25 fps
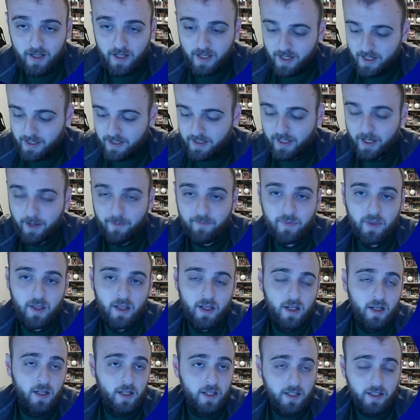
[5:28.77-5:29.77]
Yeah.
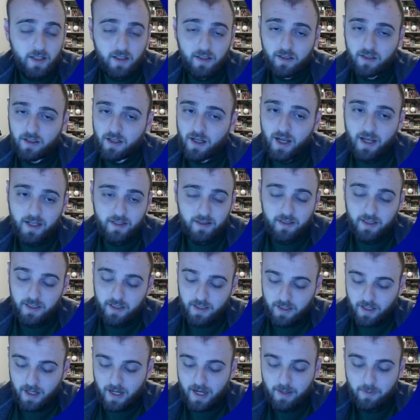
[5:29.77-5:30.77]
Here, I think
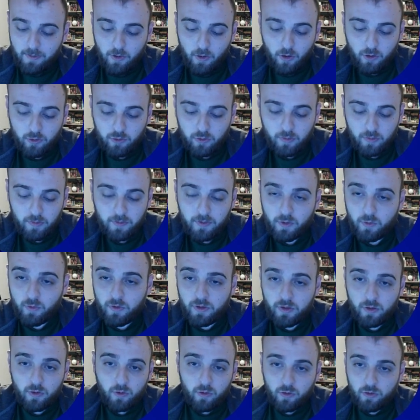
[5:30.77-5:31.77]
I'm going to be between
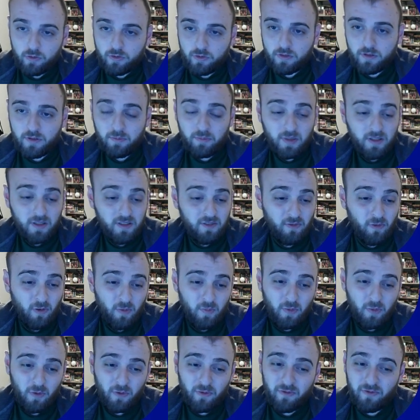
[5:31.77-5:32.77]
Kun, but
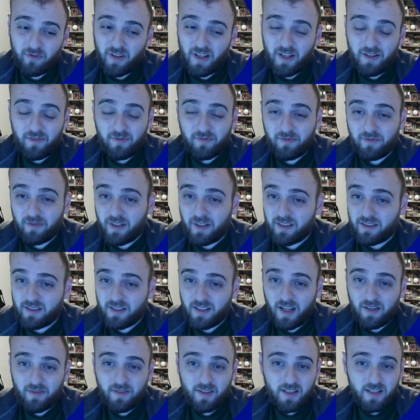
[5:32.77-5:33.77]
4.5 and
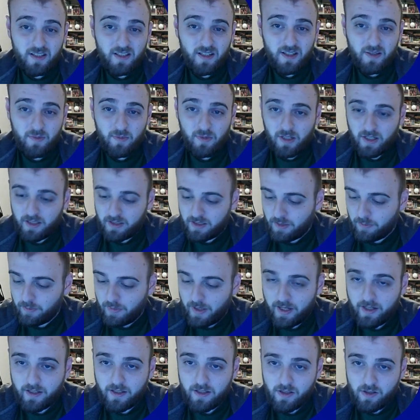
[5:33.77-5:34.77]
having 6 million in the
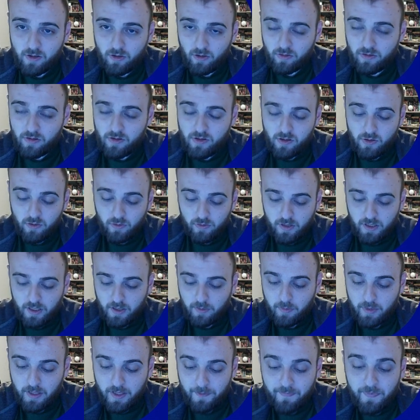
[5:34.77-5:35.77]
bank is not suiting
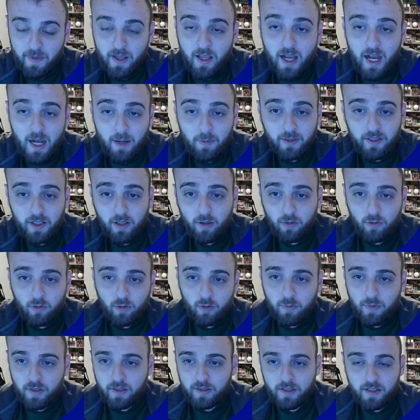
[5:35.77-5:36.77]
me. Amadeo
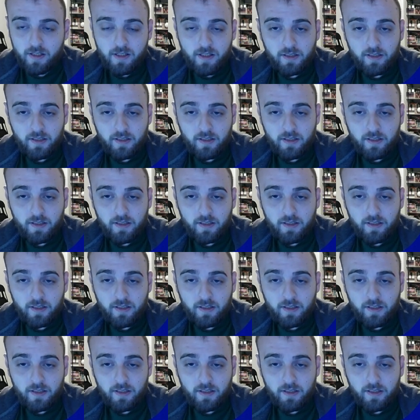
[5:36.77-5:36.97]
Lukman is an